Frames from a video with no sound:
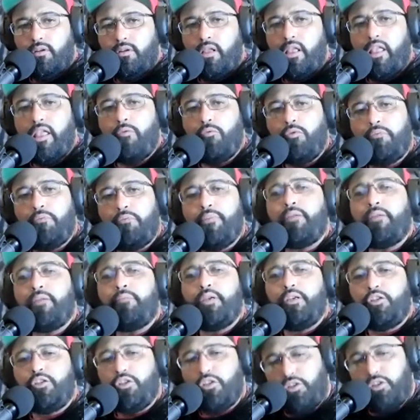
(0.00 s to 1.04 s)
it would make
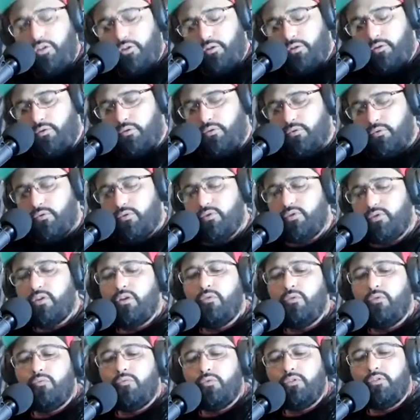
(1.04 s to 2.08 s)
me choose
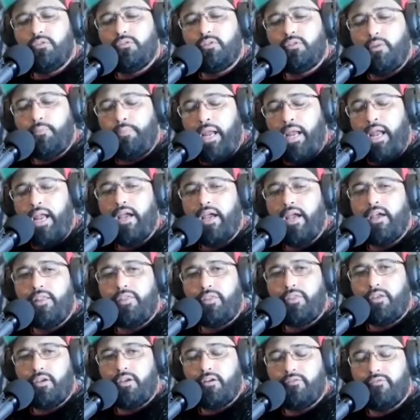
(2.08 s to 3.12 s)
the path
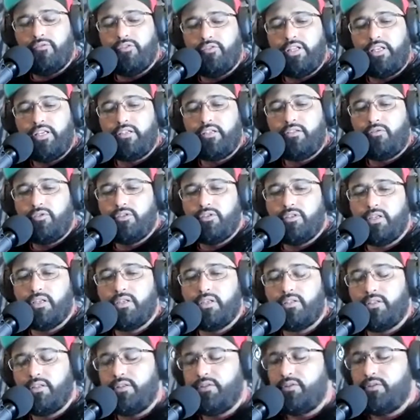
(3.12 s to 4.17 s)
of least
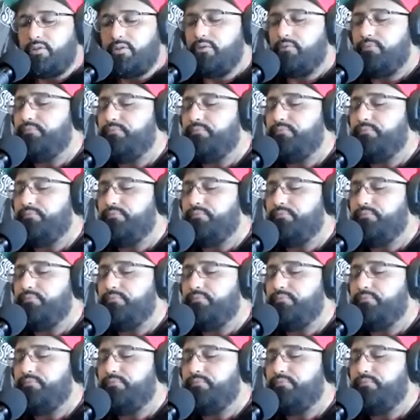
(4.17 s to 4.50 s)
resistance.